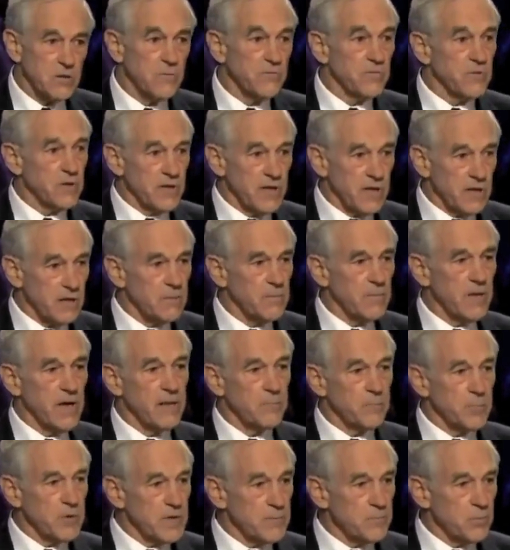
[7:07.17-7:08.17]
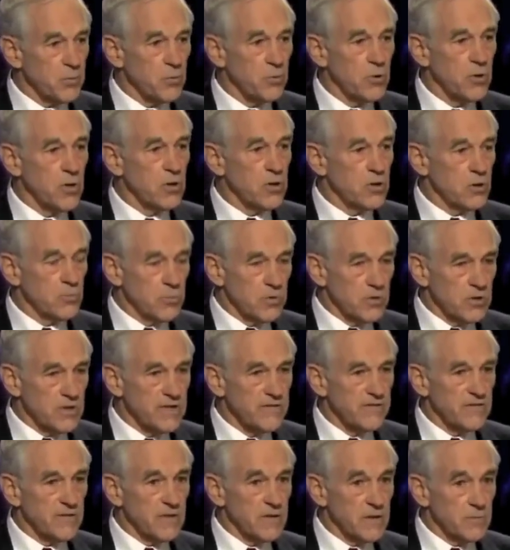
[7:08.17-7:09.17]
So if you care about people, you
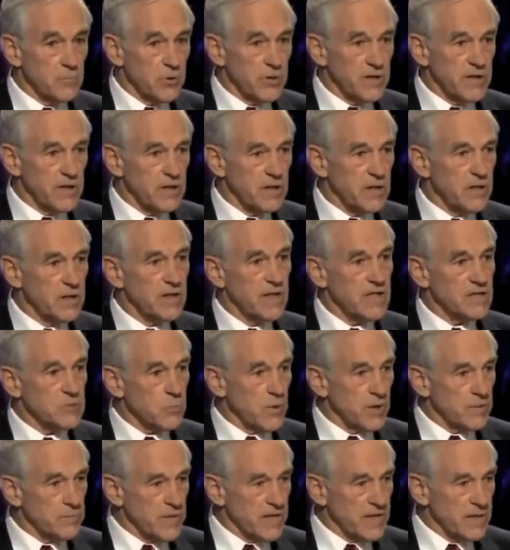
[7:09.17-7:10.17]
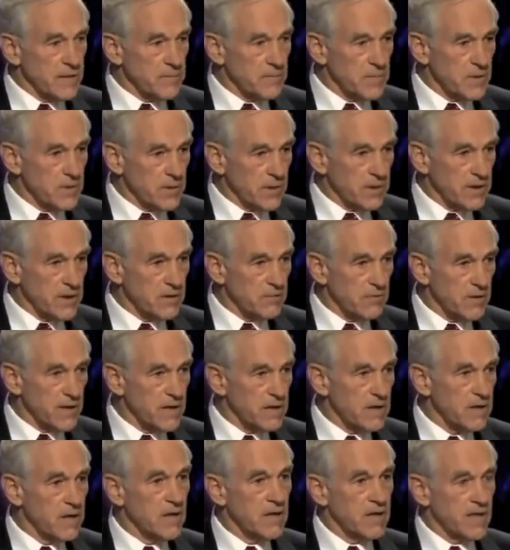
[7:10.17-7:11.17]
believe in liberty, that's what made America
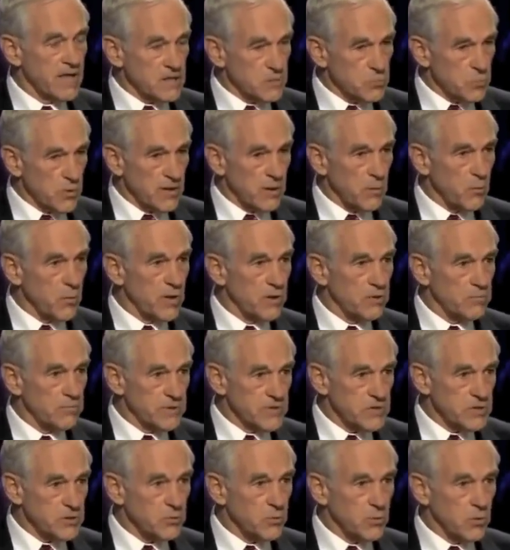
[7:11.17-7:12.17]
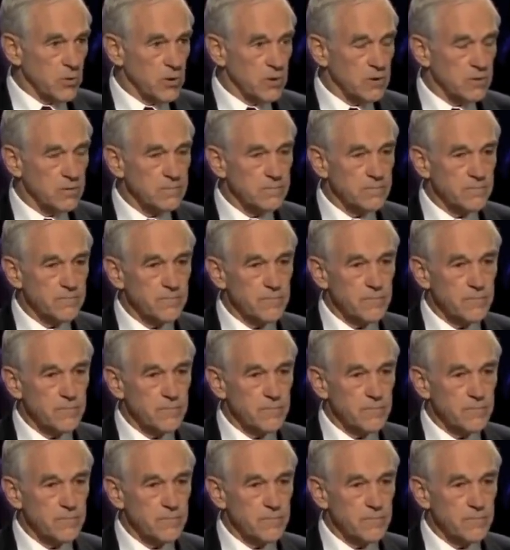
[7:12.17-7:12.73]
great. That's what I want to restore.